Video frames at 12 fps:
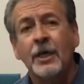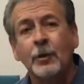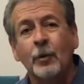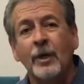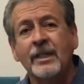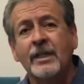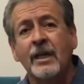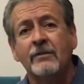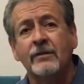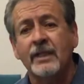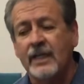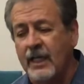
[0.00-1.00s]
Quit
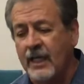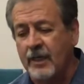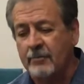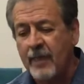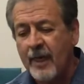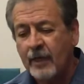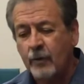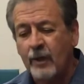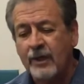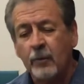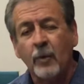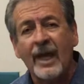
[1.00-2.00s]
covering it up. Quit
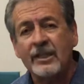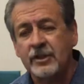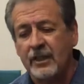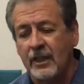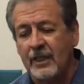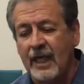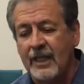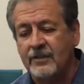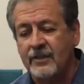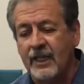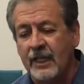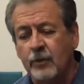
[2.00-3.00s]

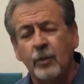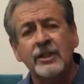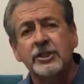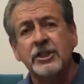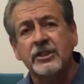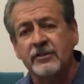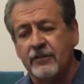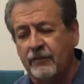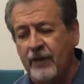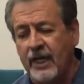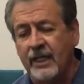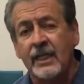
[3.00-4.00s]
rationalizing it. Quit
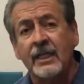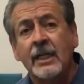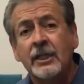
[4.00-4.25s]
justifying it.